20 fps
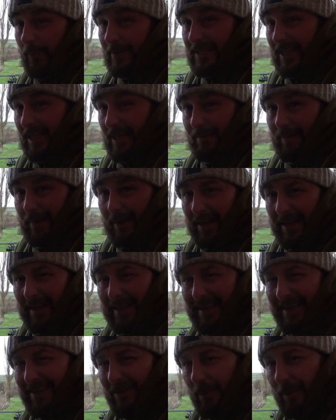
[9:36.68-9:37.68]
it was going to be a
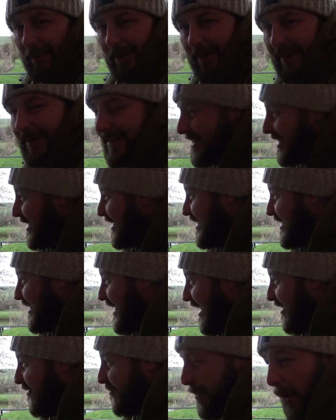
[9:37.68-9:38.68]
little bit easier
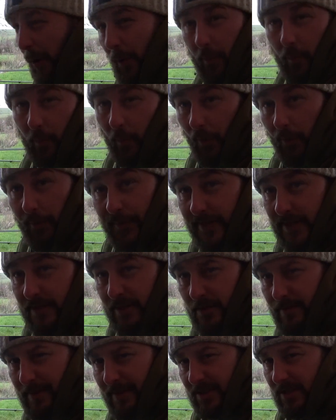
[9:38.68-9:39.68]
today, bite wise,
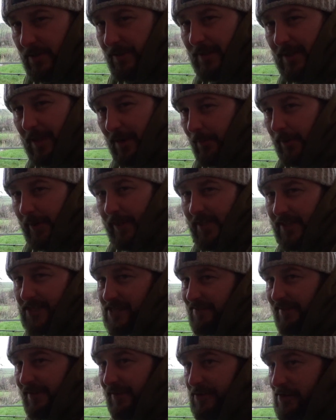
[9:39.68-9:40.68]
especially with that wind and
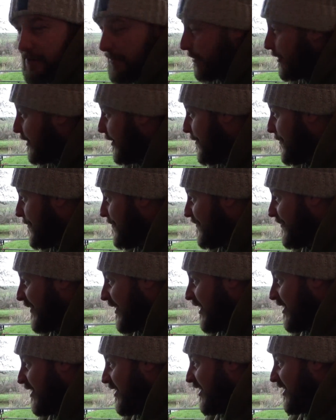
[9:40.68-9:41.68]
everything. But
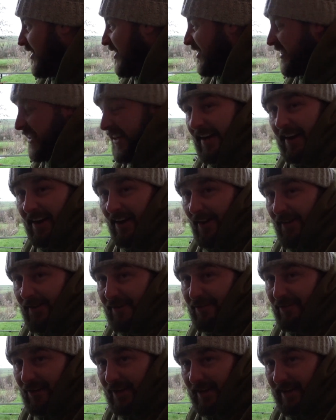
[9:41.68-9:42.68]
yeah,
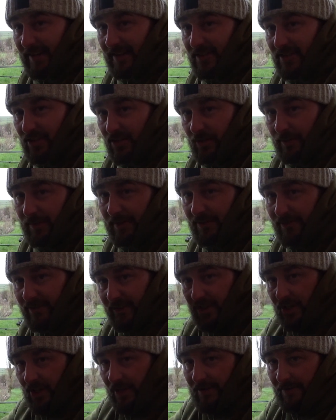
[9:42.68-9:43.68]
hopefully there's a couple of
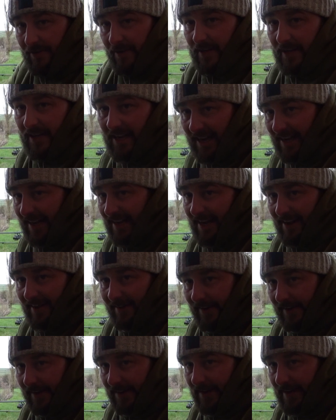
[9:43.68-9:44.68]
fish over in that
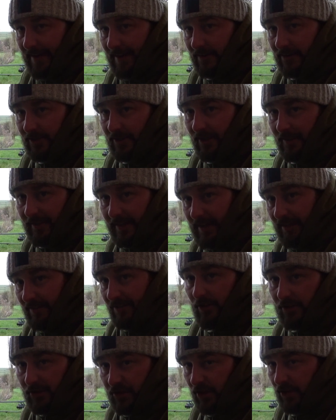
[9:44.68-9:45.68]
area now. So yeah, I've
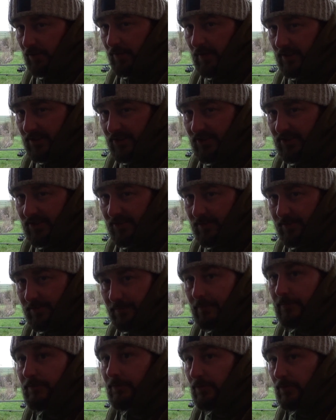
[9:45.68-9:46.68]
got 2 rods
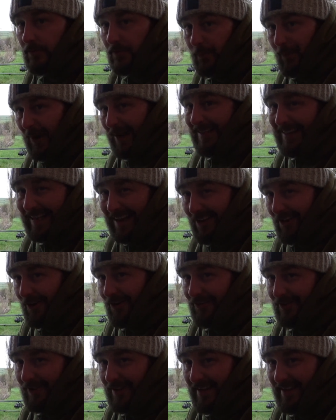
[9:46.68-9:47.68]
wanged out
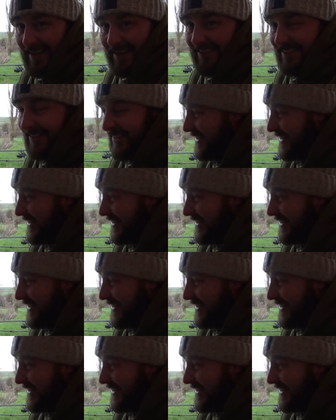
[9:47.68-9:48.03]
over there.